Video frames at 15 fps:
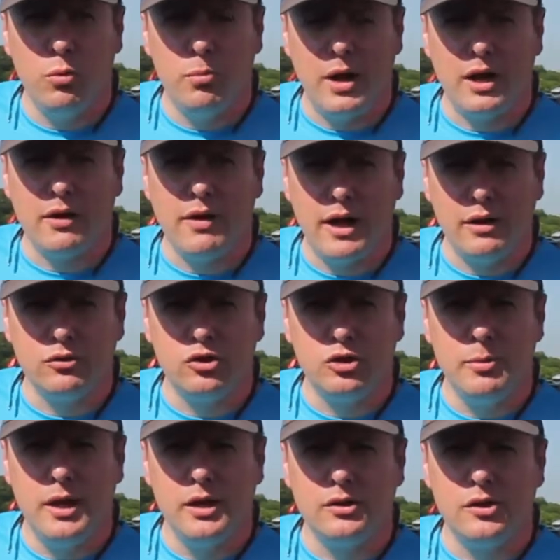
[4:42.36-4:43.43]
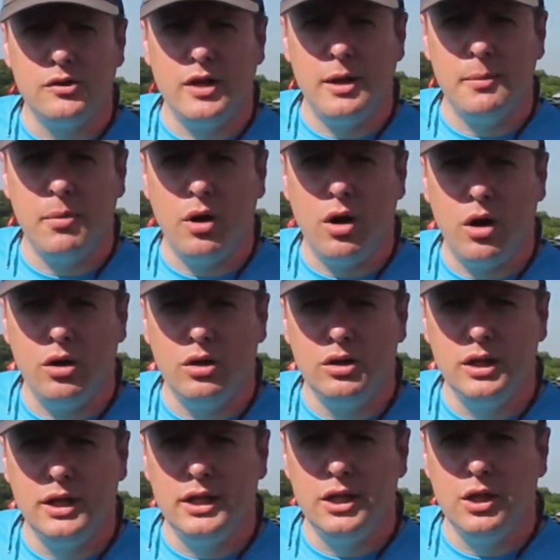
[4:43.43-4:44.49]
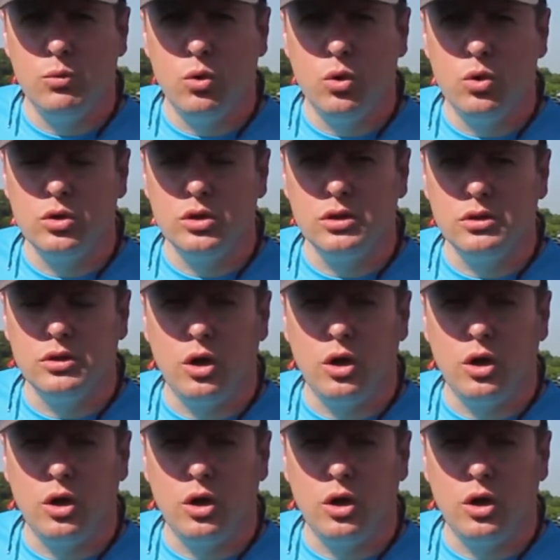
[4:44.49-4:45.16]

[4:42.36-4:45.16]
all backgrounds to be able to take part in the award, and